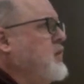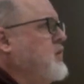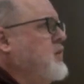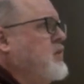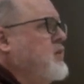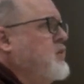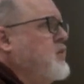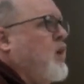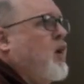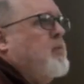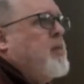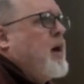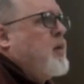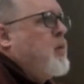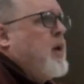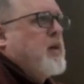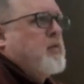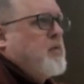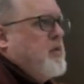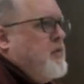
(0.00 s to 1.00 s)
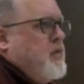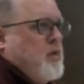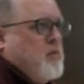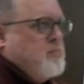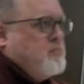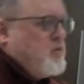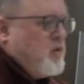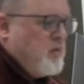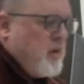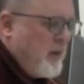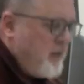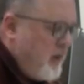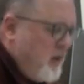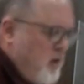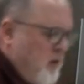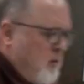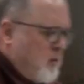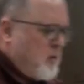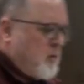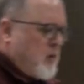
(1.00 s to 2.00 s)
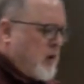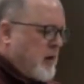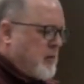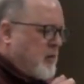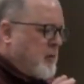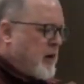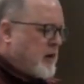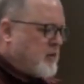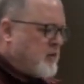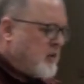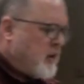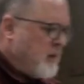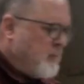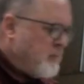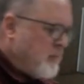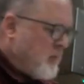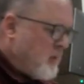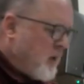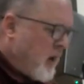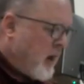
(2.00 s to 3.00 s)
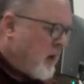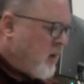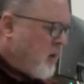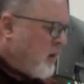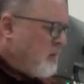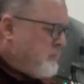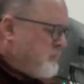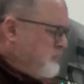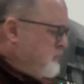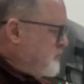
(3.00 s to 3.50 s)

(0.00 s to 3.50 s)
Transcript: this is all by way of review, so nothing new in what I'm about to say at all.